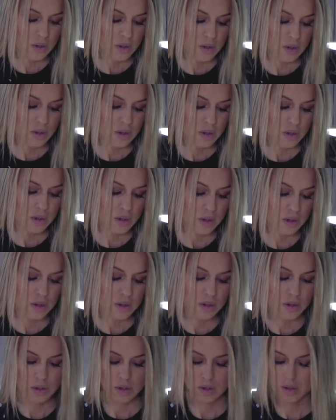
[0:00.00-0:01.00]

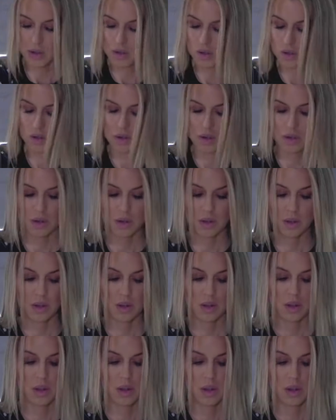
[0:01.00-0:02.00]

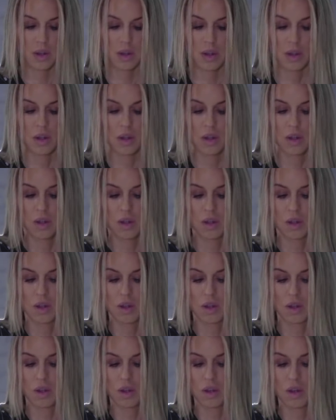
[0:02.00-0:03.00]

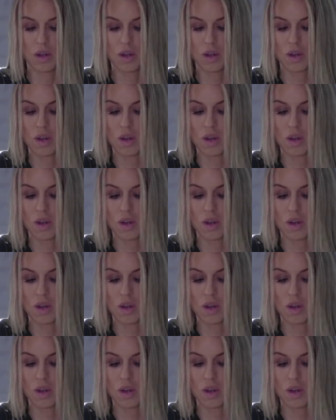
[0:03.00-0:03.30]
[no speech]